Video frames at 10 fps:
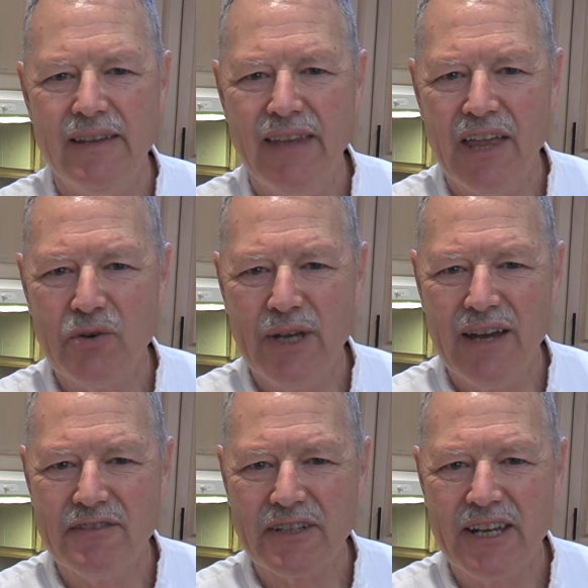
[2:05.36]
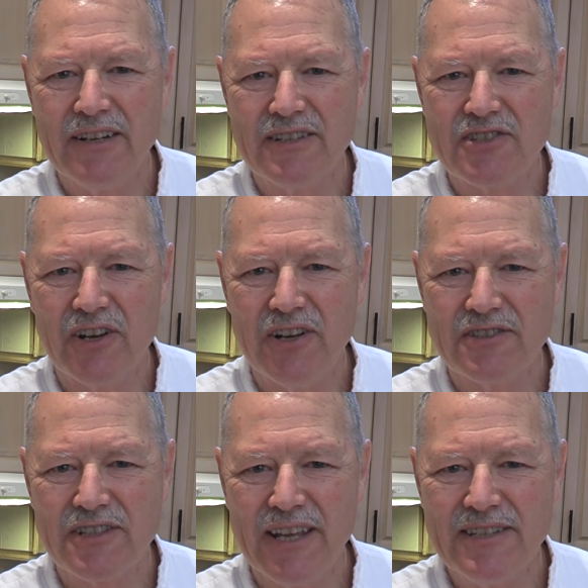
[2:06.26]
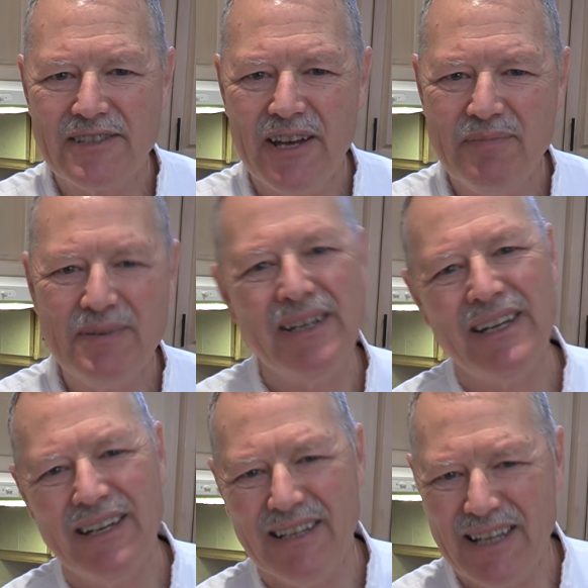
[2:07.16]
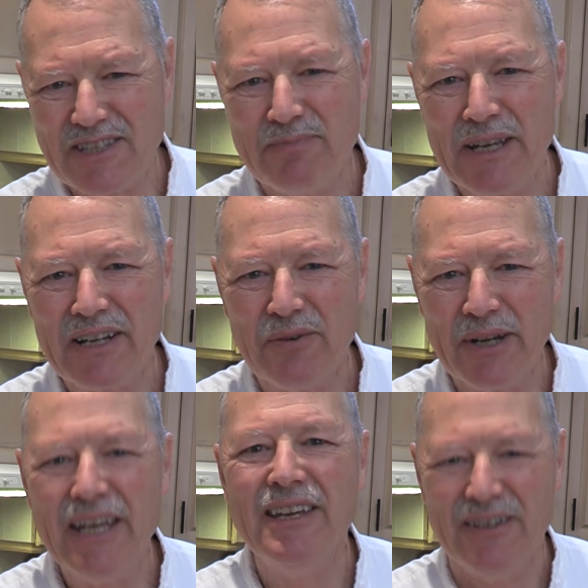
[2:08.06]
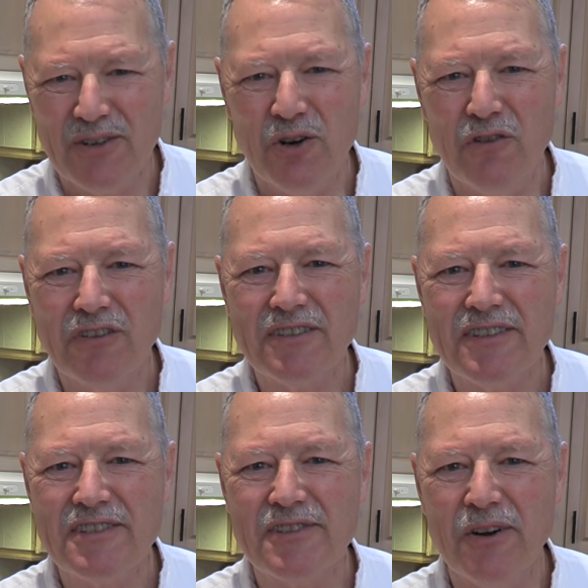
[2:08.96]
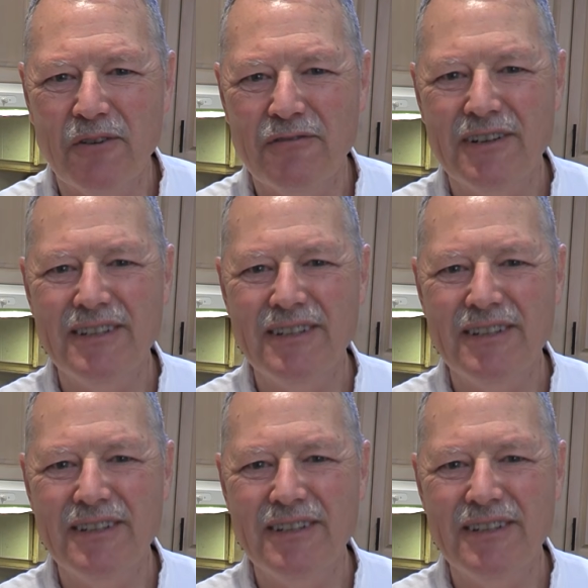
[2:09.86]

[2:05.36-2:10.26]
Now that we have our carrots all sliced up, let's make our way over to the stove.